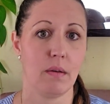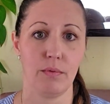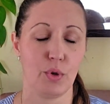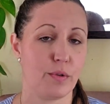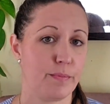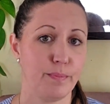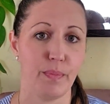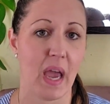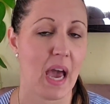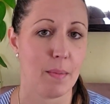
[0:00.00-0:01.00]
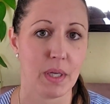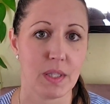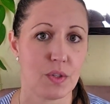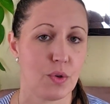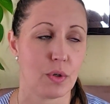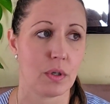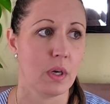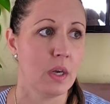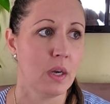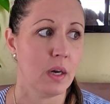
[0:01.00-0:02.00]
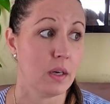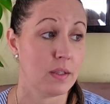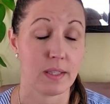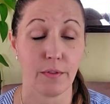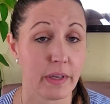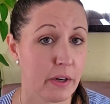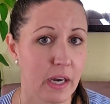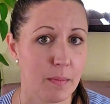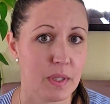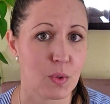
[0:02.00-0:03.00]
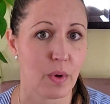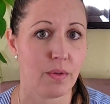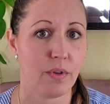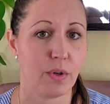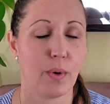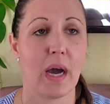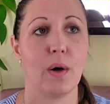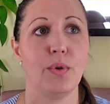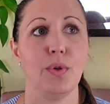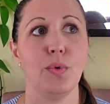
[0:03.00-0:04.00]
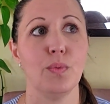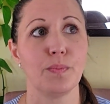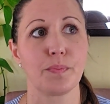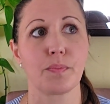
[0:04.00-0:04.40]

your habits, your uh, self-care habits, what, you know, how you